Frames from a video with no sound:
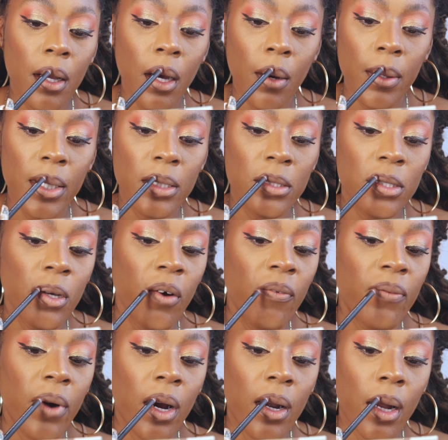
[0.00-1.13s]
going too
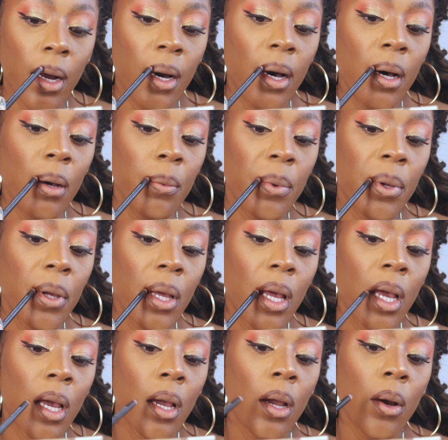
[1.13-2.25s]
far up
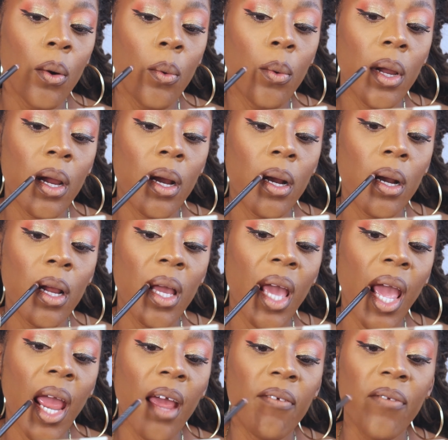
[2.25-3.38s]
where
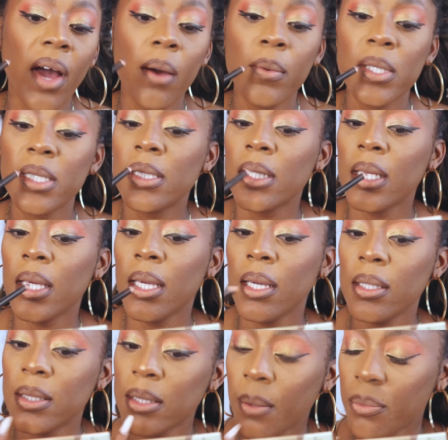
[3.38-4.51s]
if I was to
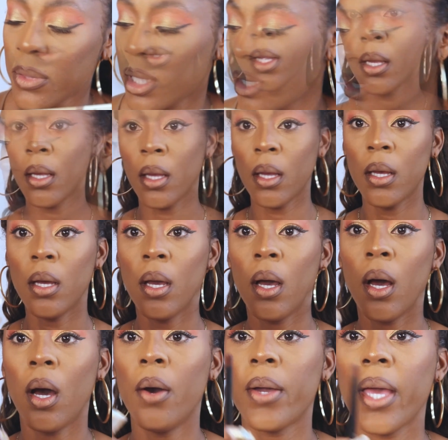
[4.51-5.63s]
eat something, I put
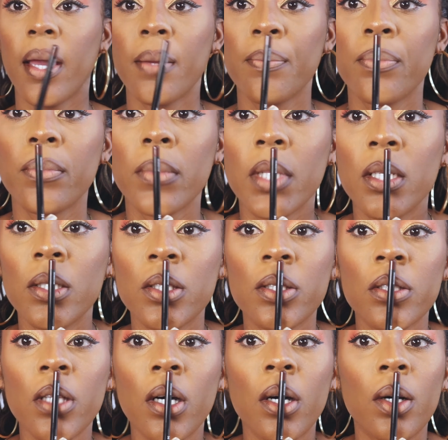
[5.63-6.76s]
like, okay,
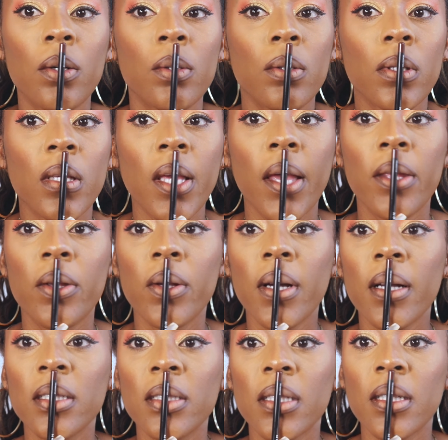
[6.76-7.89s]
so can you
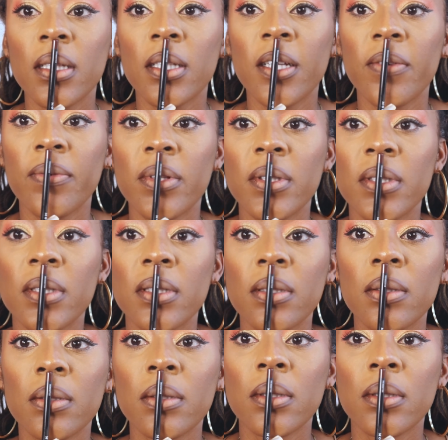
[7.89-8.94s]
guys see the difference?